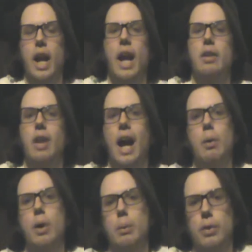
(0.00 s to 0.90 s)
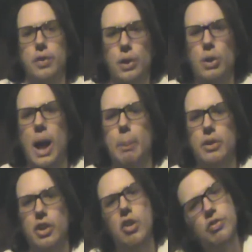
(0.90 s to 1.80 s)
and I will review
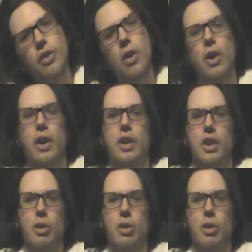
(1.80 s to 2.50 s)
episode 4,